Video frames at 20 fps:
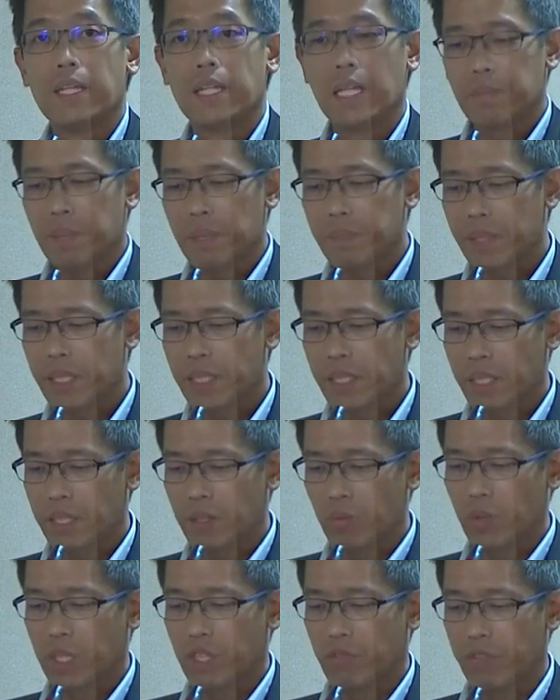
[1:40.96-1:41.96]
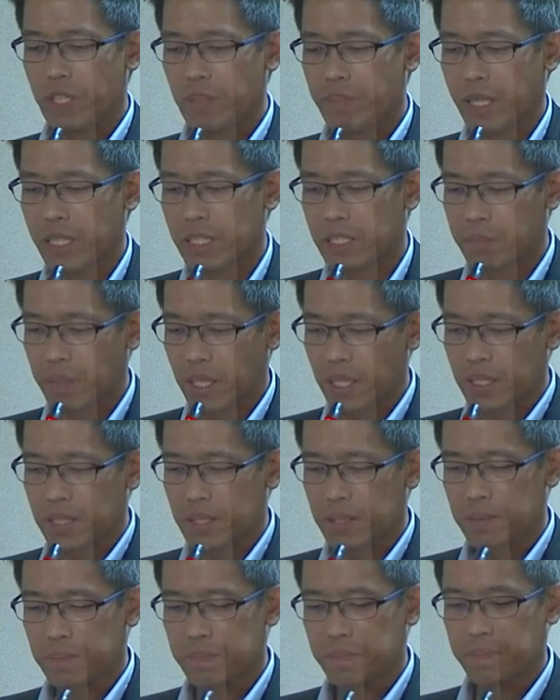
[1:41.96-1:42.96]
Let me begin with fee
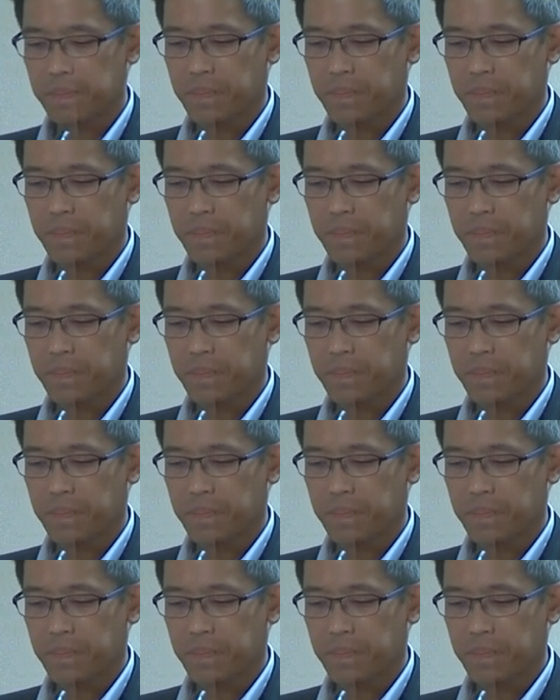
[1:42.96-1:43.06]
benchmarks.